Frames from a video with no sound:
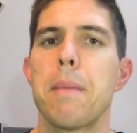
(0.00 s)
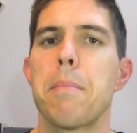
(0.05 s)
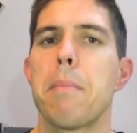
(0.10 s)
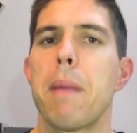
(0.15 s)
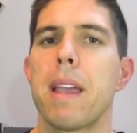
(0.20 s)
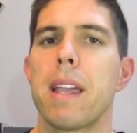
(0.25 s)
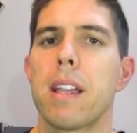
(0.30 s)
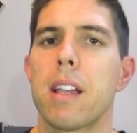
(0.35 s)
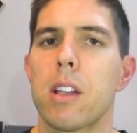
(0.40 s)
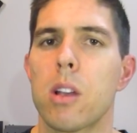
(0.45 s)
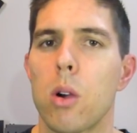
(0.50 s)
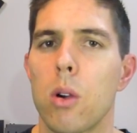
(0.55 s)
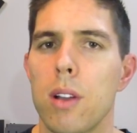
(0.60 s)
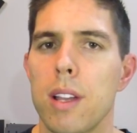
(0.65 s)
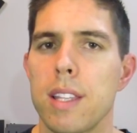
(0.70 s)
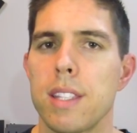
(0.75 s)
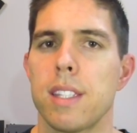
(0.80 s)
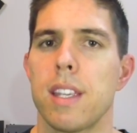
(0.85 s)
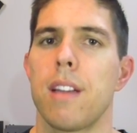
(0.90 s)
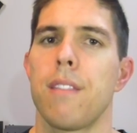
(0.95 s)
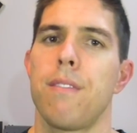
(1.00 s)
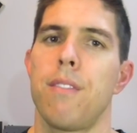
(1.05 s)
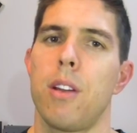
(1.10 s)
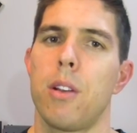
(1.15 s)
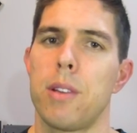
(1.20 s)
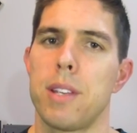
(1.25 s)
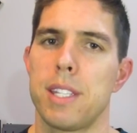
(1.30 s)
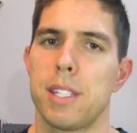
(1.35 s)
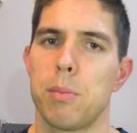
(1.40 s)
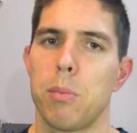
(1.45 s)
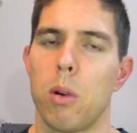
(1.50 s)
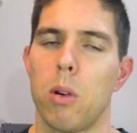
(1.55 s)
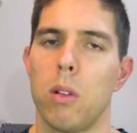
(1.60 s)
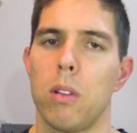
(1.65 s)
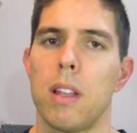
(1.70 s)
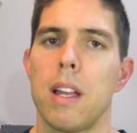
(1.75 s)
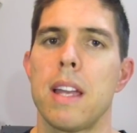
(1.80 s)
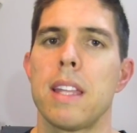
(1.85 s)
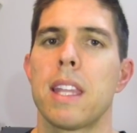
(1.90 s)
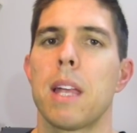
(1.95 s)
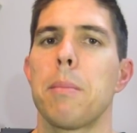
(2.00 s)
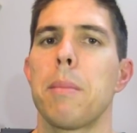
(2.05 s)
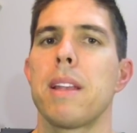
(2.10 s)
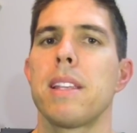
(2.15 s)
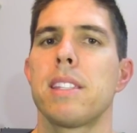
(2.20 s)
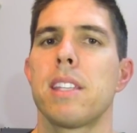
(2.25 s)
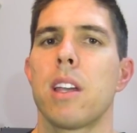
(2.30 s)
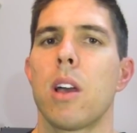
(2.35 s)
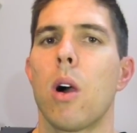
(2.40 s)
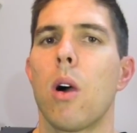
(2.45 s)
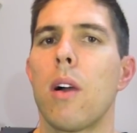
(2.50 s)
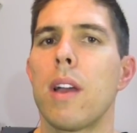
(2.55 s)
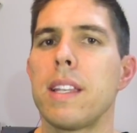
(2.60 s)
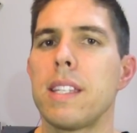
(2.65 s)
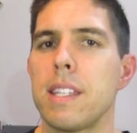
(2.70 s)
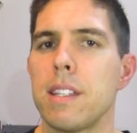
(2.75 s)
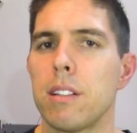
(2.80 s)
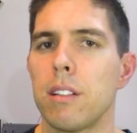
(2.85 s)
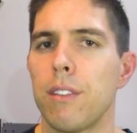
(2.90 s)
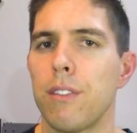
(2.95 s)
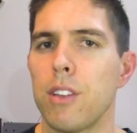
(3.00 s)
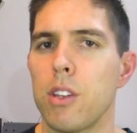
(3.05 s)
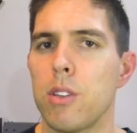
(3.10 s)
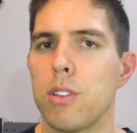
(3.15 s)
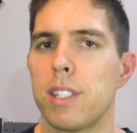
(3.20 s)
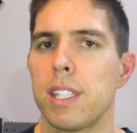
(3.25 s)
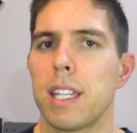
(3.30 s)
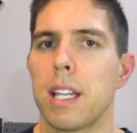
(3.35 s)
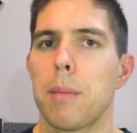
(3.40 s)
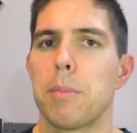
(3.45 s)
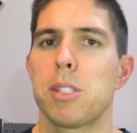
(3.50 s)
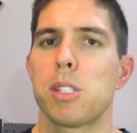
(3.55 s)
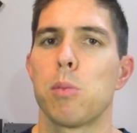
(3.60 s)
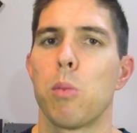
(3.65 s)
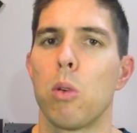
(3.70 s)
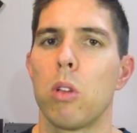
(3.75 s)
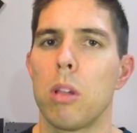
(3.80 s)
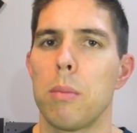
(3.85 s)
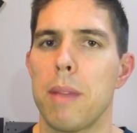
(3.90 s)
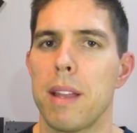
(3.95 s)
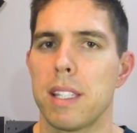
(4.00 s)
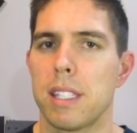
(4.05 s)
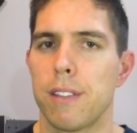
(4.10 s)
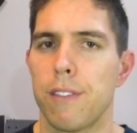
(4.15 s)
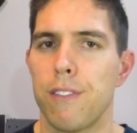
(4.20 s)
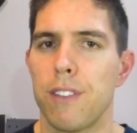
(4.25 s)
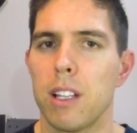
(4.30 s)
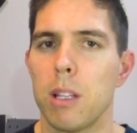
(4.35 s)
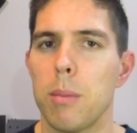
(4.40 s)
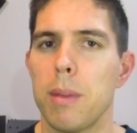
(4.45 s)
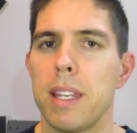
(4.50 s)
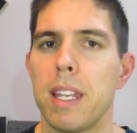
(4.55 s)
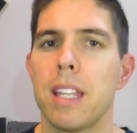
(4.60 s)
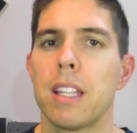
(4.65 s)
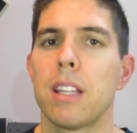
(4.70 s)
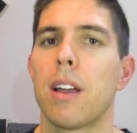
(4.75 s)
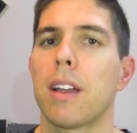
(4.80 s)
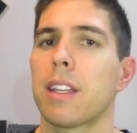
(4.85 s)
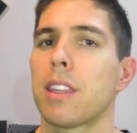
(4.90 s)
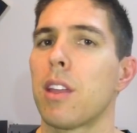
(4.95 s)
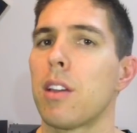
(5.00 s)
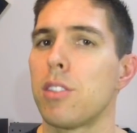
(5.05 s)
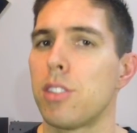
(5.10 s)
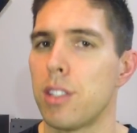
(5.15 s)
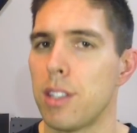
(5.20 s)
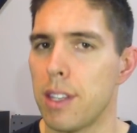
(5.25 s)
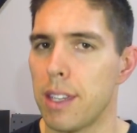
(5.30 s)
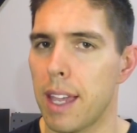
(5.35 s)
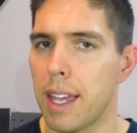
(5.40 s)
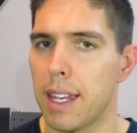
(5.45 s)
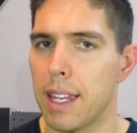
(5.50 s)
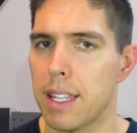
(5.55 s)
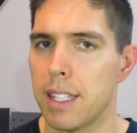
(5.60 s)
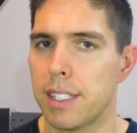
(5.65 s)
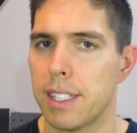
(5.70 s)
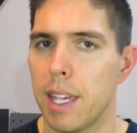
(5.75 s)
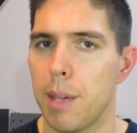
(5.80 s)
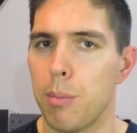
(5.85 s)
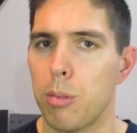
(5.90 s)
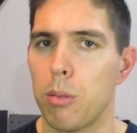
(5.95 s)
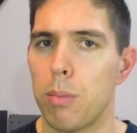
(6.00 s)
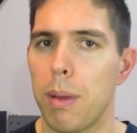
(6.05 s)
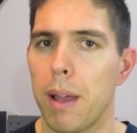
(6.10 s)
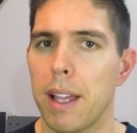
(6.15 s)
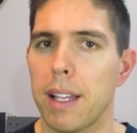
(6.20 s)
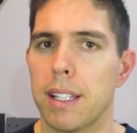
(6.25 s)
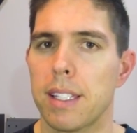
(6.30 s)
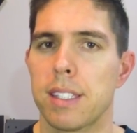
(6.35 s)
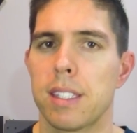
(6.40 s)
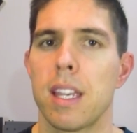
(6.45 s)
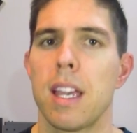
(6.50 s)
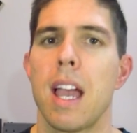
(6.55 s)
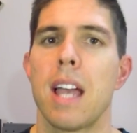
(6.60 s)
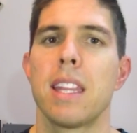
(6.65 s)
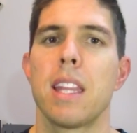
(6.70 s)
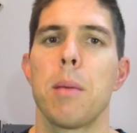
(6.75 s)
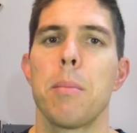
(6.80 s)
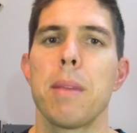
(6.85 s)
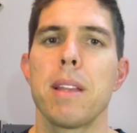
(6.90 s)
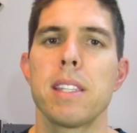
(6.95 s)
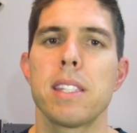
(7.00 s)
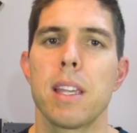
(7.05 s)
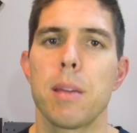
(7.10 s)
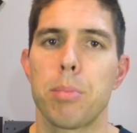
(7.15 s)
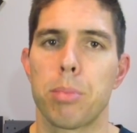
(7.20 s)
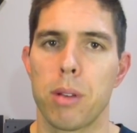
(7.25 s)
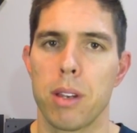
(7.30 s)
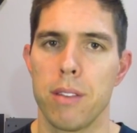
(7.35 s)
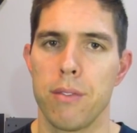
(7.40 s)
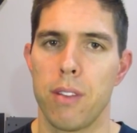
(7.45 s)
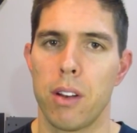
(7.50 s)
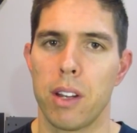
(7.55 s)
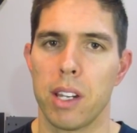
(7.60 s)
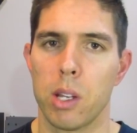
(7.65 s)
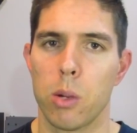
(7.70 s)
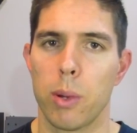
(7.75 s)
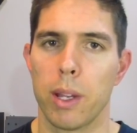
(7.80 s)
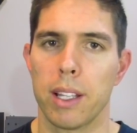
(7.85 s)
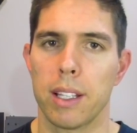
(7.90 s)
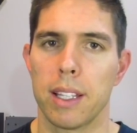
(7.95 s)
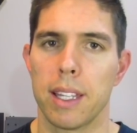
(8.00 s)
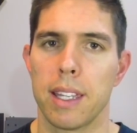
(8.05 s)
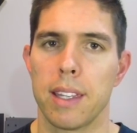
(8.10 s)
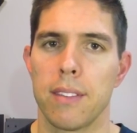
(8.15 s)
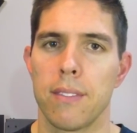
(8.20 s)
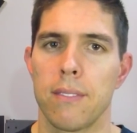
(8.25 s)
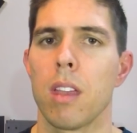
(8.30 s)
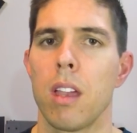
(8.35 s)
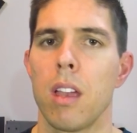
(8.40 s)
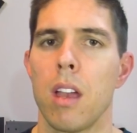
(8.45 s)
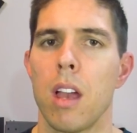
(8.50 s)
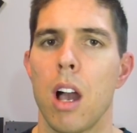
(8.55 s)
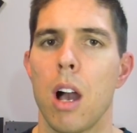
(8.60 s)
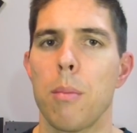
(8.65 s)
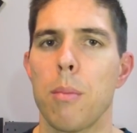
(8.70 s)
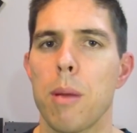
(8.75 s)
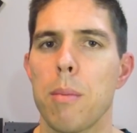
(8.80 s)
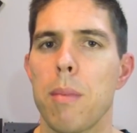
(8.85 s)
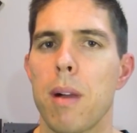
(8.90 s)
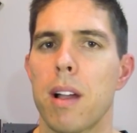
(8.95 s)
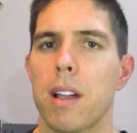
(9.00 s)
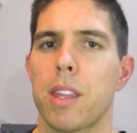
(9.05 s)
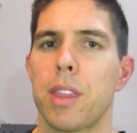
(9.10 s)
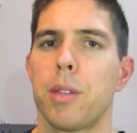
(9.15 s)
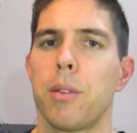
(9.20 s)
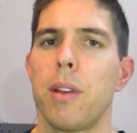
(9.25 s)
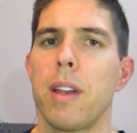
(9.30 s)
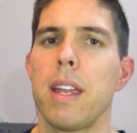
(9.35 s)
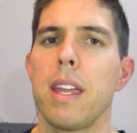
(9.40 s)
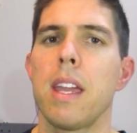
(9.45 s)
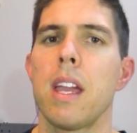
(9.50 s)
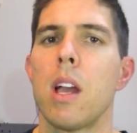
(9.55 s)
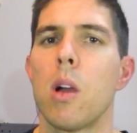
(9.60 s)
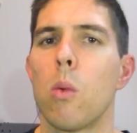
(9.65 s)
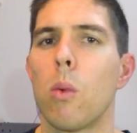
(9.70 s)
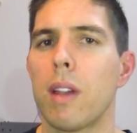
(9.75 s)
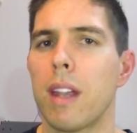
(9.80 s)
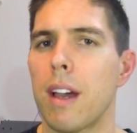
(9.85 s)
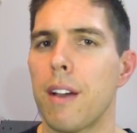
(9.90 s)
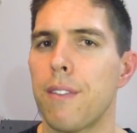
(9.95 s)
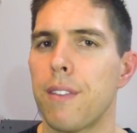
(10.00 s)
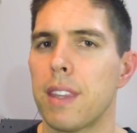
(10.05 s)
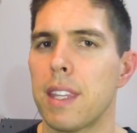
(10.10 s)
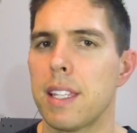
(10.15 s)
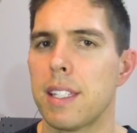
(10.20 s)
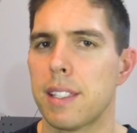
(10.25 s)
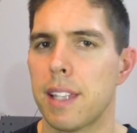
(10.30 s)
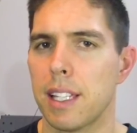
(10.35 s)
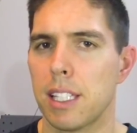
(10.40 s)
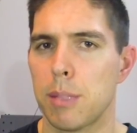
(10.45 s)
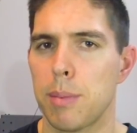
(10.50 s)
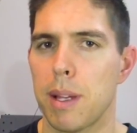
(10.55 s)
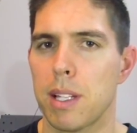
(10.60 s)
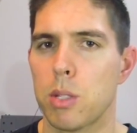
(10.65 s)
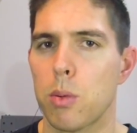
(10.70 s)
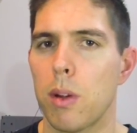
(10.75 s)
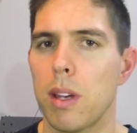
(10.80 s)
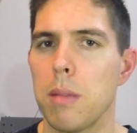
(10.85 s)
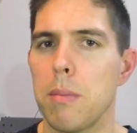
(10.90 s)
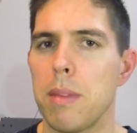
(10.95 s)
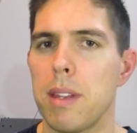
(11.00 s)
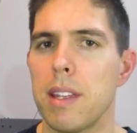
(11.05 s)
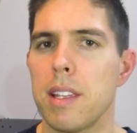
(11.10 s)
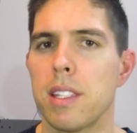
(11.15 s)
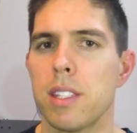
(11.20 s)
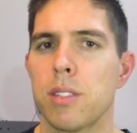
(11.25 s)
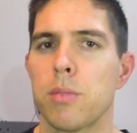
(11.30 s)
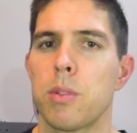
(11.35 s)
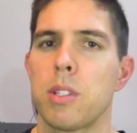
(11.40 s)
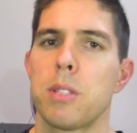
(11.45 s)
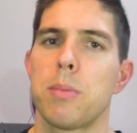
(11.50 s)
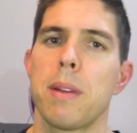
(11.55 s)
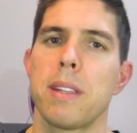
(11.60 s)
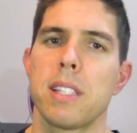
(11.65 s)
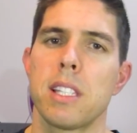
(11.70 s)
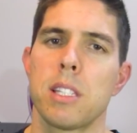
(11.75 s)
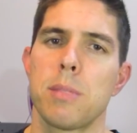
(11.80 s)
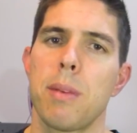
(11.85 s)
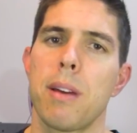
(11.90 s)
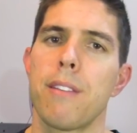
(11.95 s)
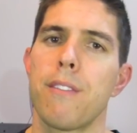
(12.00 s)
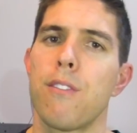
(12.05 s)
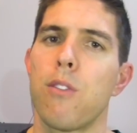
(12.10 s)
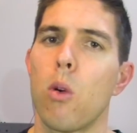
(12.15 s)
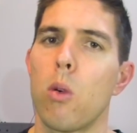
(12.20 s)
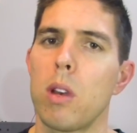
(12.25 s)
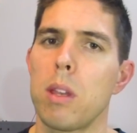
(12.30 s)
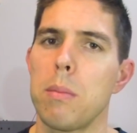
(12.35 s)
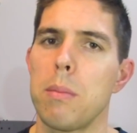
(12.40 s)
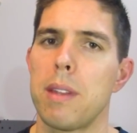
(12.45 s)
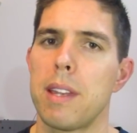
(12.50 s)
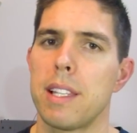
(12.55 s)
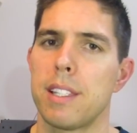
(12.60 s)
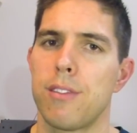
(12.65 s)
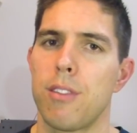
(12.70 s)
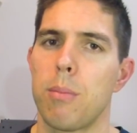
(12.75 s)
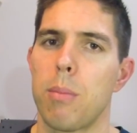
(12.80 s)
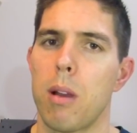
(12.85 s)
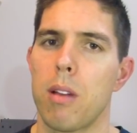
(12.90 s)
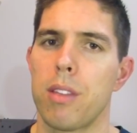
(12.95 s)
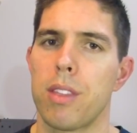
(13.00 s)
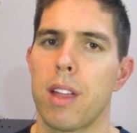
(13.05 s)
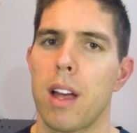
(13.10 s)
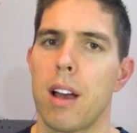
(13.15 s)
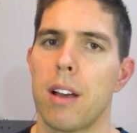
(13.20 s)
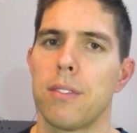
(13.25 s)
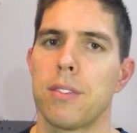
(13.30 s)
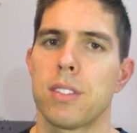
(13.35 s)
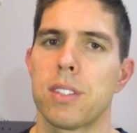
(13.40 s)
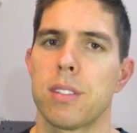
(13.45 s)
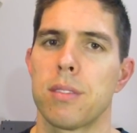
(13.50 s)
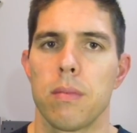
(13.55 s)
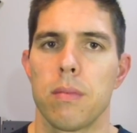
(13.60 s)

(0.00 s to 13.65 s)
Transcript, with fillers: Maker coins are very small. That means they're ideal for using up small amounts of filament like those that you get in sample packs, and that means they print very quickly. On my Mark III, one half of this takes about 20 minutes, which means it's about 40 minutes for both halves.